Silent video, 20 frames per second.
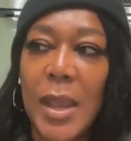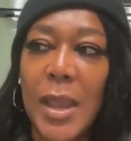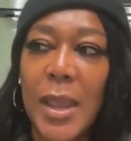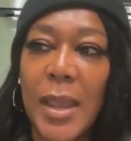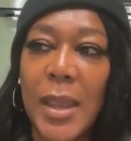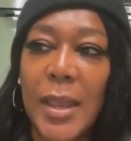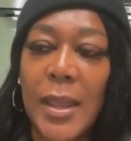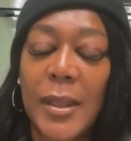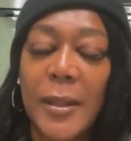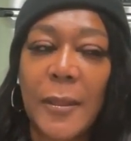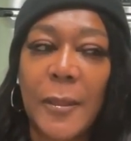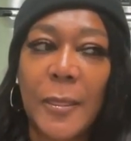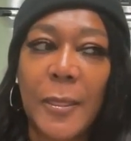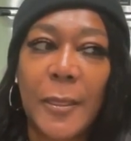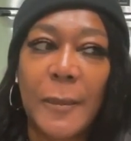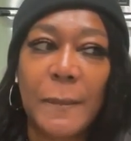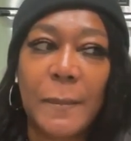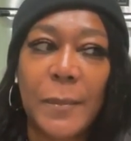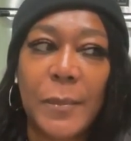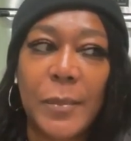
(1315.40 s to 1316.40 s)

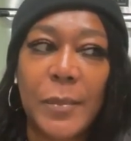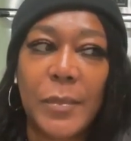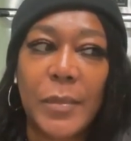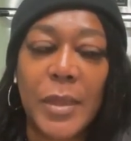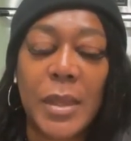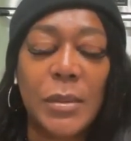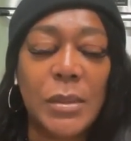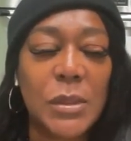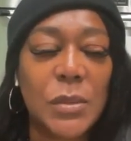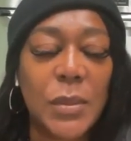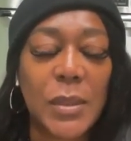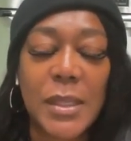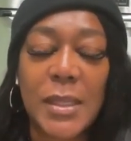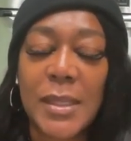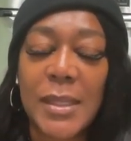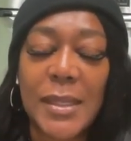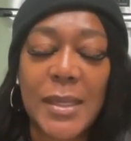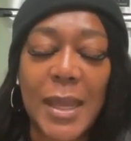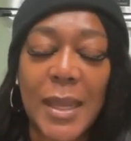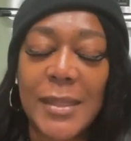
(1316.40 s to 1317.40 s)
and it was one of
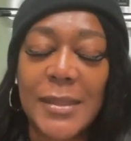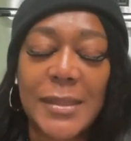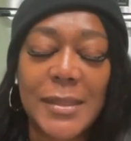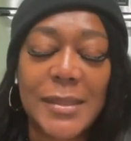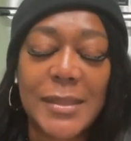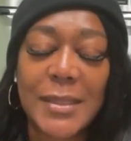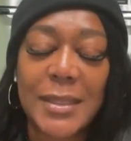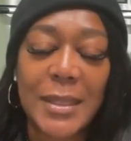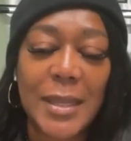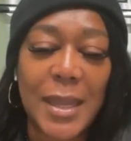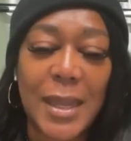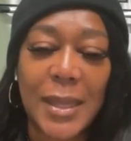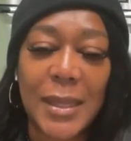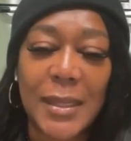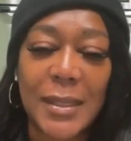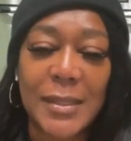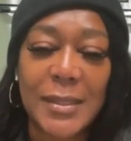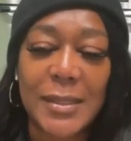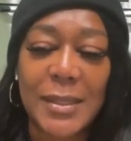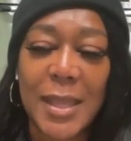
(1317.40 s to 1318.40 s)
the nicest
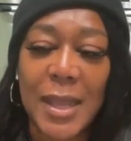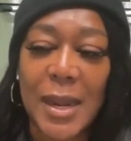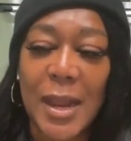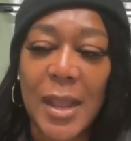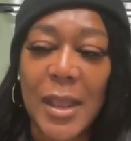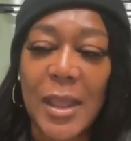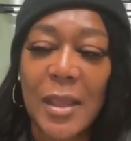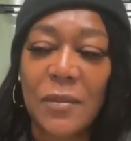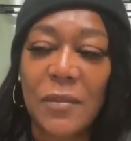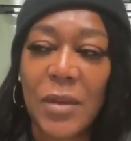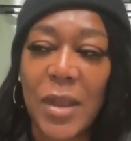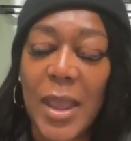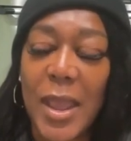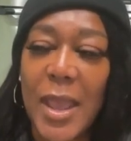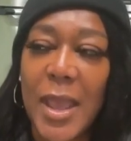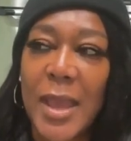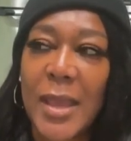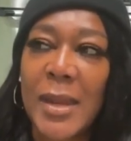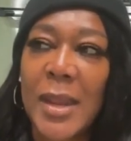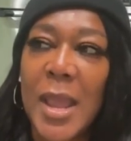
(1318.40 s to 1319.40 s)
clients that I ever
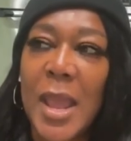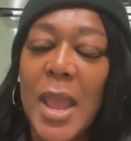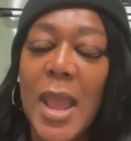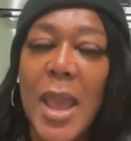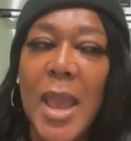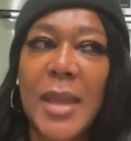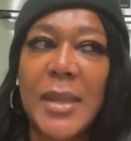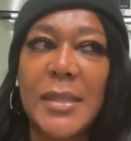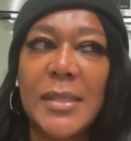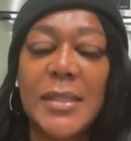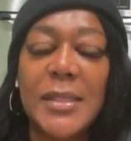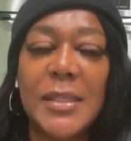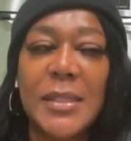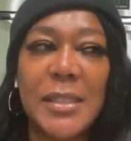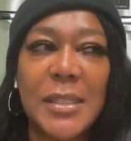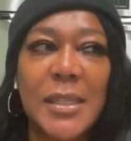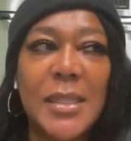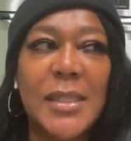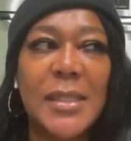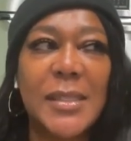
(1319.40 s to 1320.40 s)
had. And
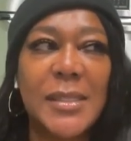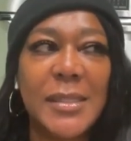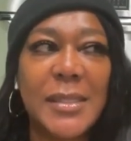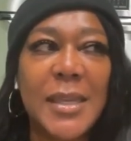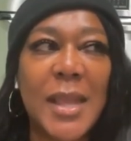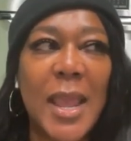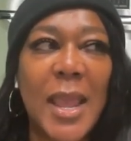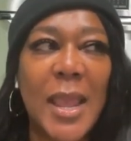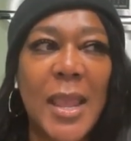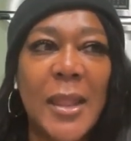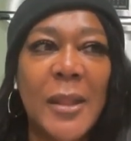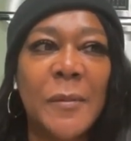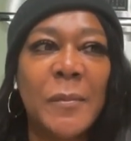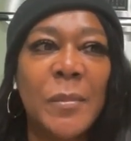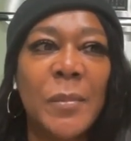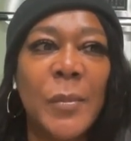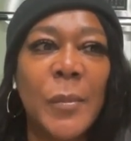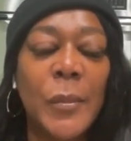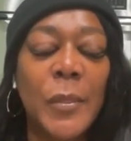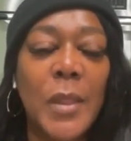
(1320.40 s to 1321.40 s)
to this day,
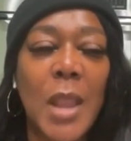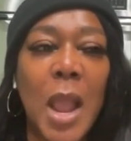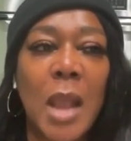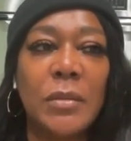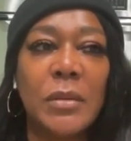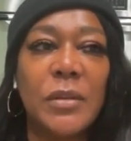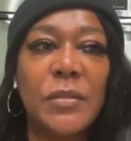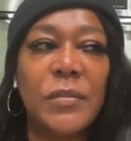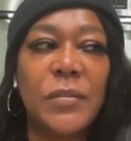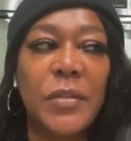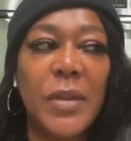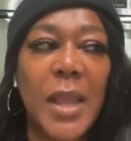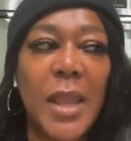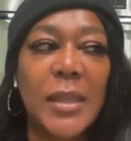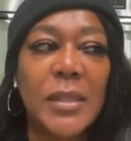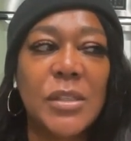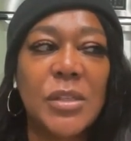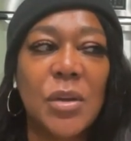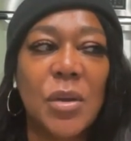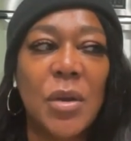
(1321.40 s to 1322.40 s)
I reflect